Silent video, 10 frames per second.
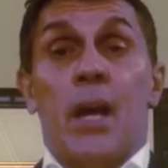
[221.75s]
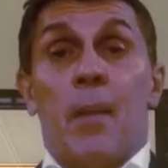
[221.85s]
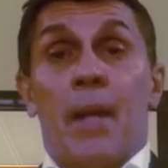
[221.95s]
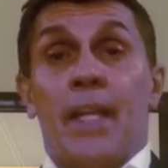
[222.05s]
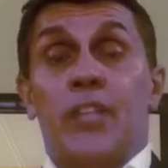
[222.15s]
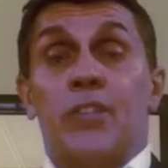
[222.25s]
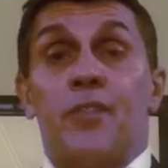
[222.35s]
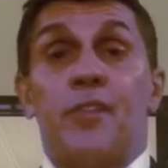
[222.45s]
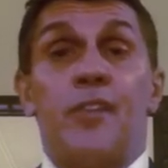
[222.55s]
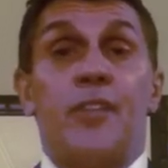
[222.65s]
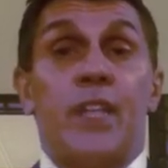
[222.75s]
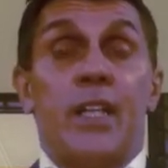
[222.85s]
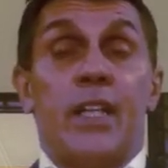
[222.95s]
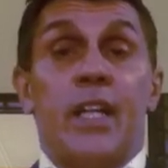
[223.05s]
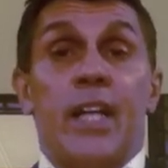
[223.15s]
By the age of
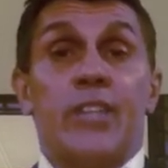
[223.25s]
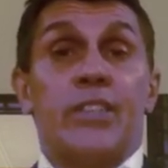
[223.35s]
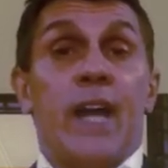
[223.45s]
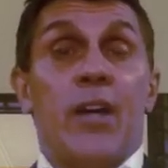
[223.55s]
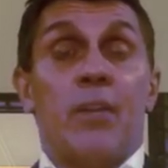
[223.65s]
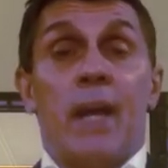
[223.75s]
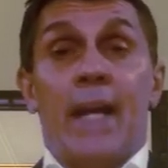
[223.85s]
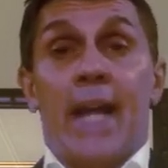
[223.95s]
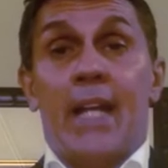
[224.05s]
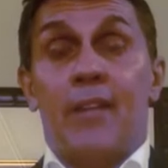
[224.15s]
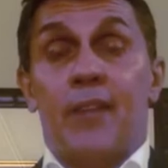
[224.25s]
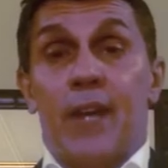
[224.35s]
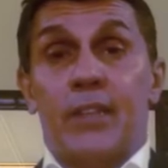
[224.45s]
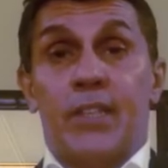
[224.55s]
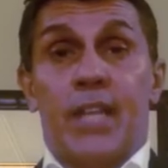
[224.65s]
50, it's down about
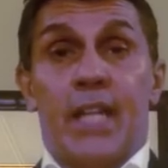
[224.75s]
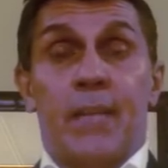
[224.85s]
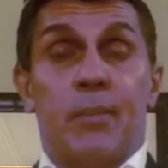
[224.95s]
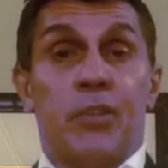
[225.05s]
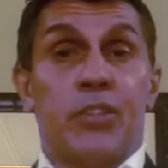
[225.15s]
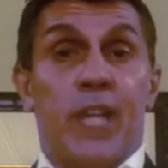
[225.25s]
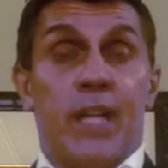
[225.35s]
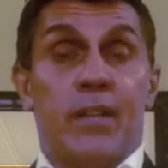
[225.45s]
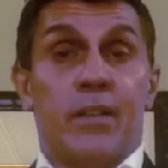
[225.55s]
85 to 90%.